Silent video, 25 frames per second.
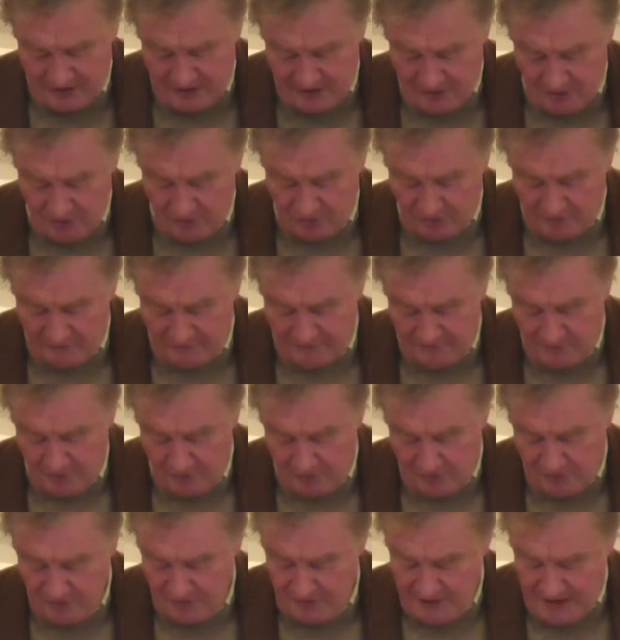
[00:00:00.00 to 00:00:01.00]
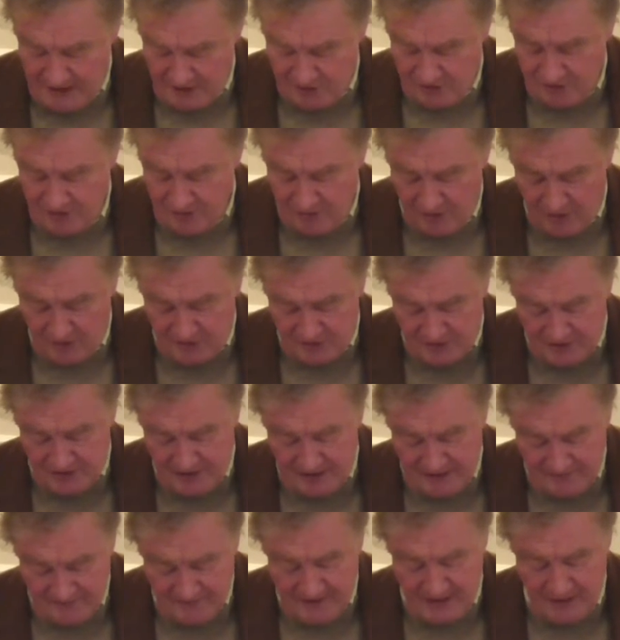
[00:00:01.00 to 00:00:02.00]
to our younger folk who naturally want to
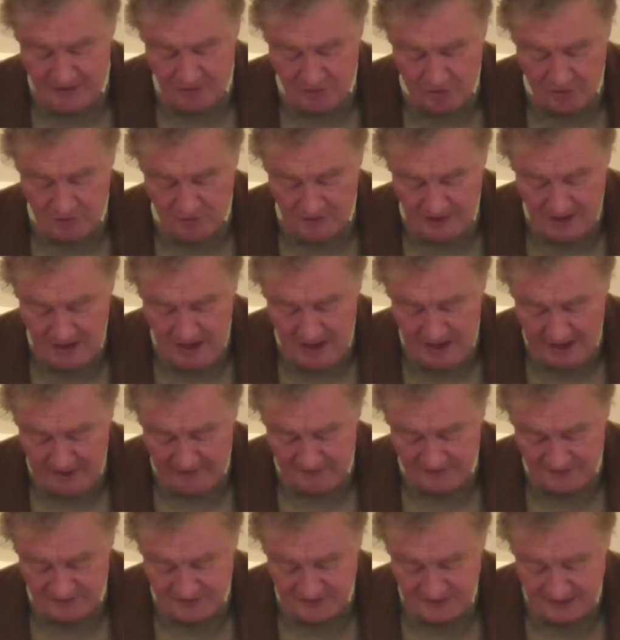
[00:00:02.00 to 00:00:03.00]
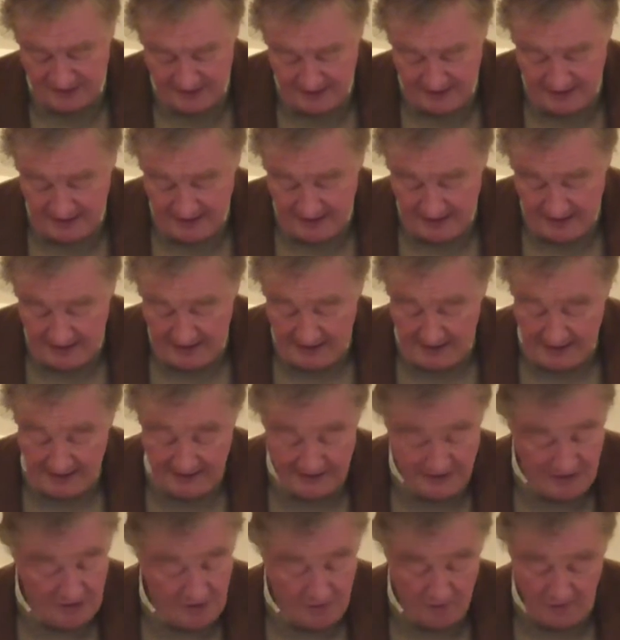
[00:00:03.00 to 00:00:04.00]
live their own lives. I
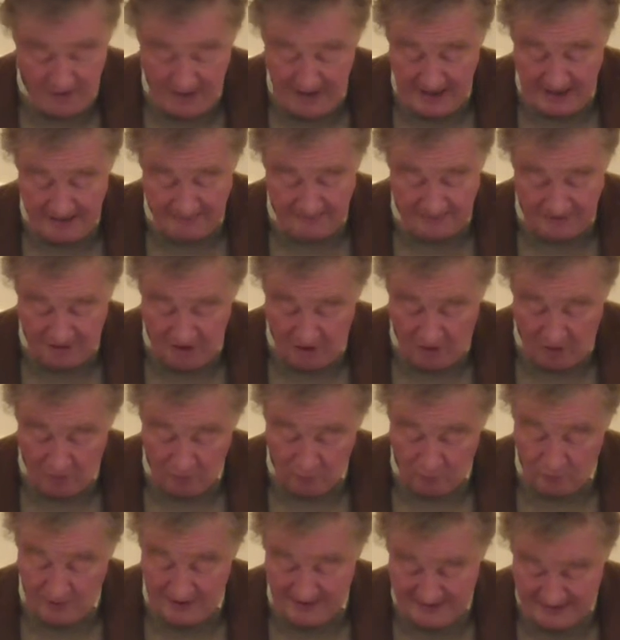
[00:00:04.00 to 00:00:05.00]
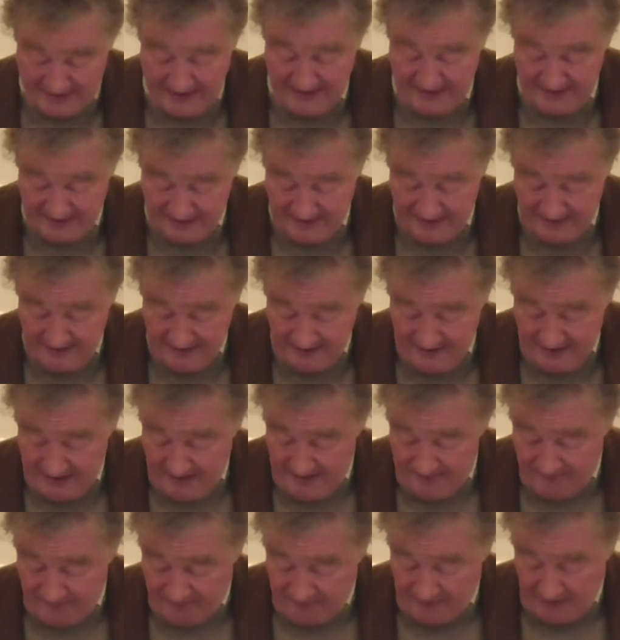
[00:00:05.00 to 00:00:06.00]
know I am not with it.
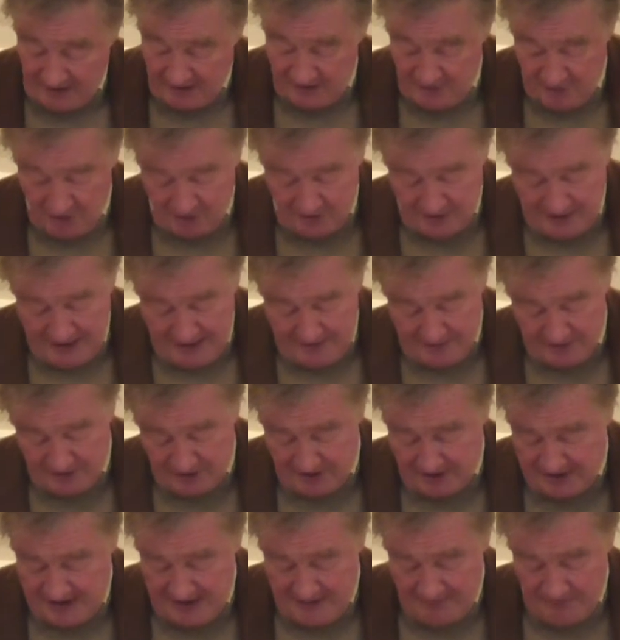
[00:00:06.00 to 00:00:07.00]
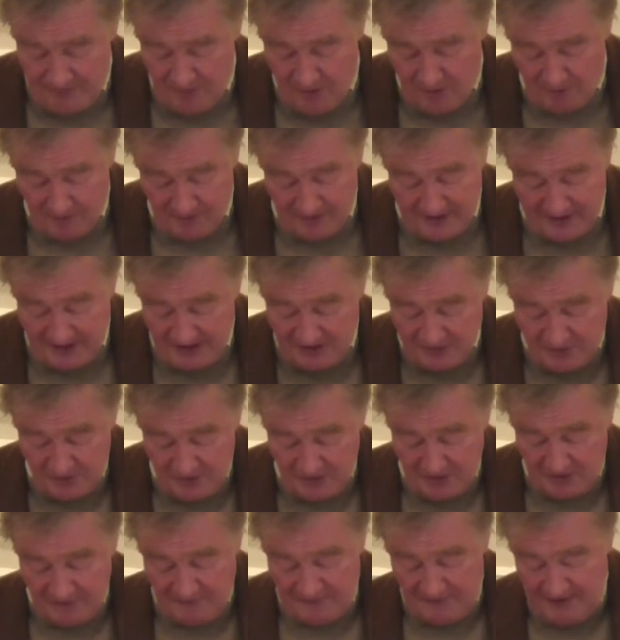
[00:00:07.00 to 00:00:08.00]
I'm not able to keep up with this
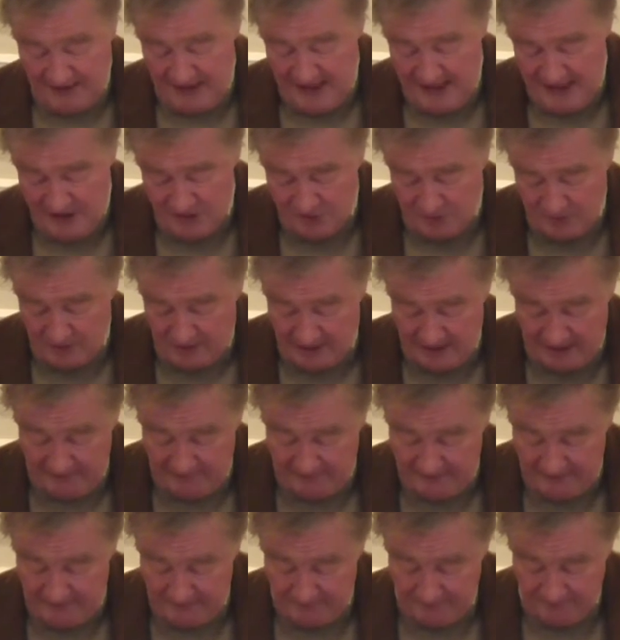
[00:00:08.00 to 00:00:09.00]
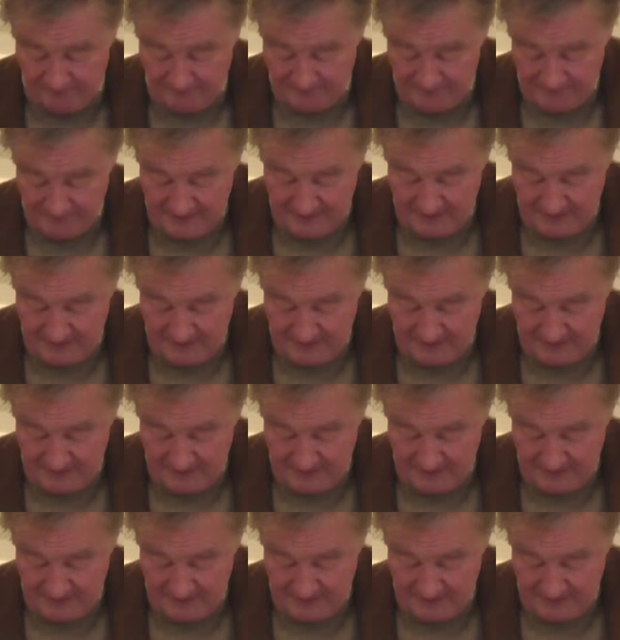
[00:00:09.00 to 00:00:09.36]
wonderful age we live in.